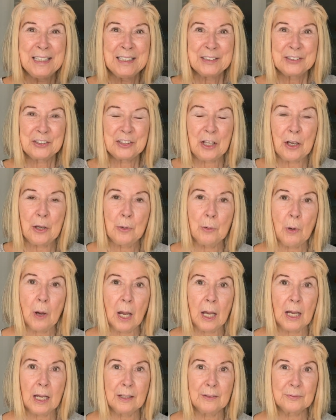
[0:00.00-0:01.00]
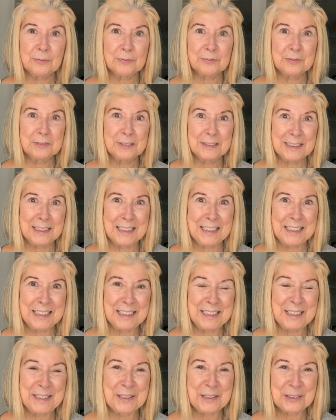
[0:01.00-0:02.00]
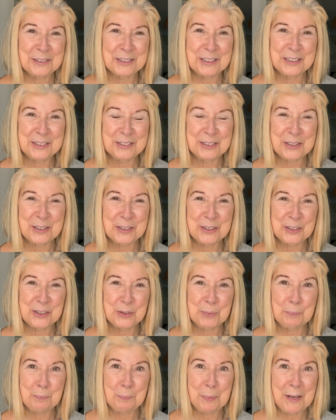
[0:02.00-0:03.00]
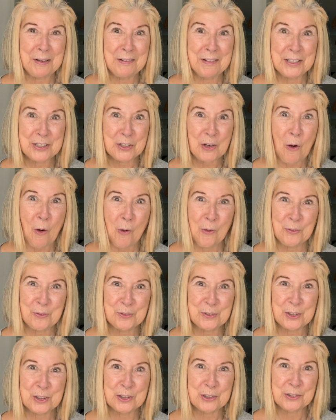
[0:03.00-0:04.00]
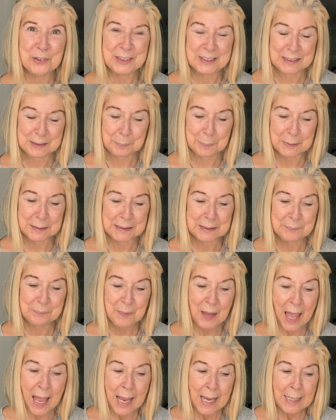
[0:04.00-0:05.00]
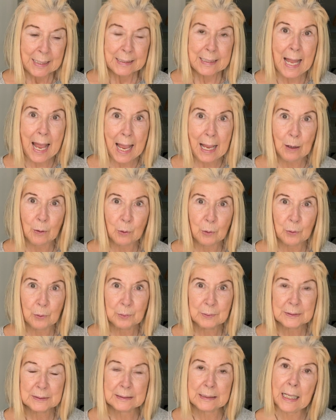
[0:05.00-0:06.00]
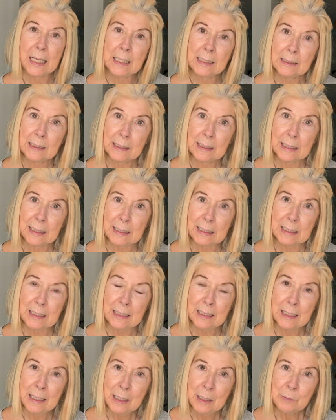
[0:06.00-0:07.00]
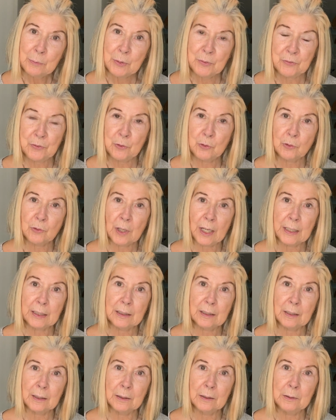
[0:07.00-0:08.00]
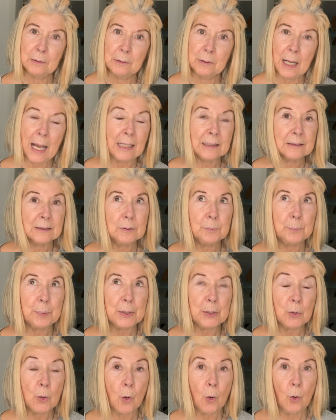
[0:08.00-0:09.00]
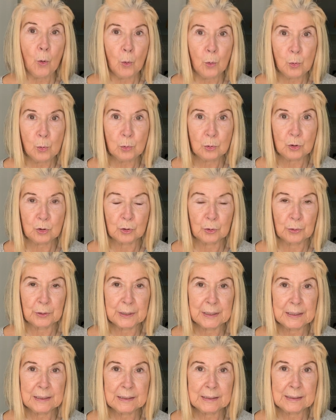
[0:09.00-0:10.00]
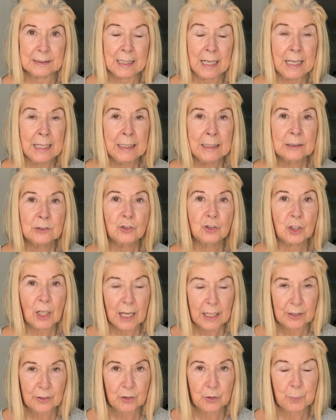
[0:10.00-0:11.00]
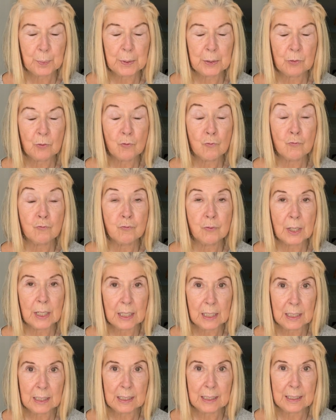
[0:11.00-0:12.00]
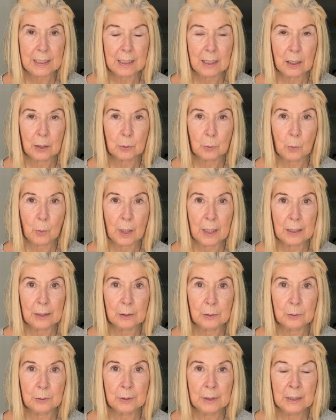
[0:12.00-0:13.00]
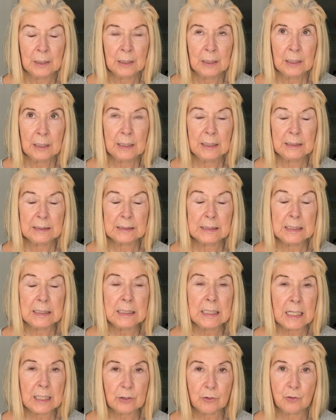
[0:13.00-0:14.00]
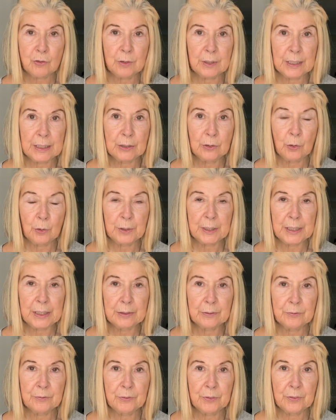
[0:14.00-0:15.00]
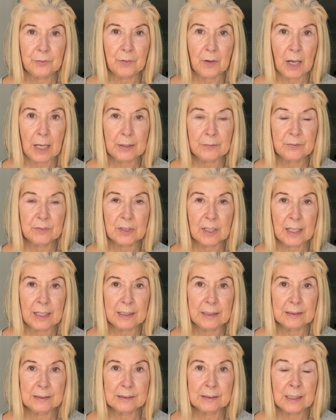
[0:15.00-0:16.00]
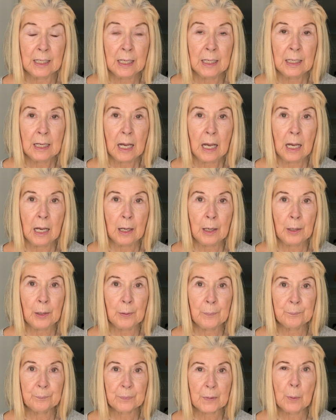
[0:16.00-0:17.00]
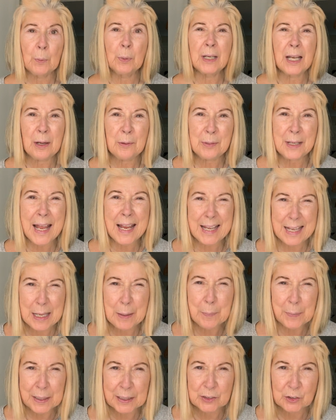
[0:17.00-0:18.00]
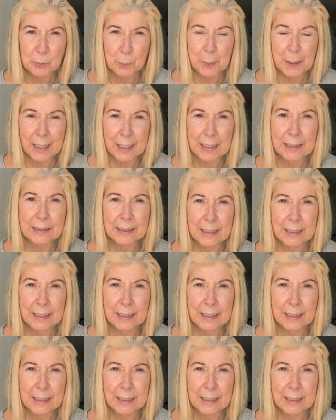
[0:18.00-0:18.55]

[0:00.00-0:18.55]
So I've really got into the spirit of Christmas. Now, sadly, before I go, it hasn't been all joyous. Jack's been really unwell. He's literally not eaten for 5 days. Well, I'll let him explain.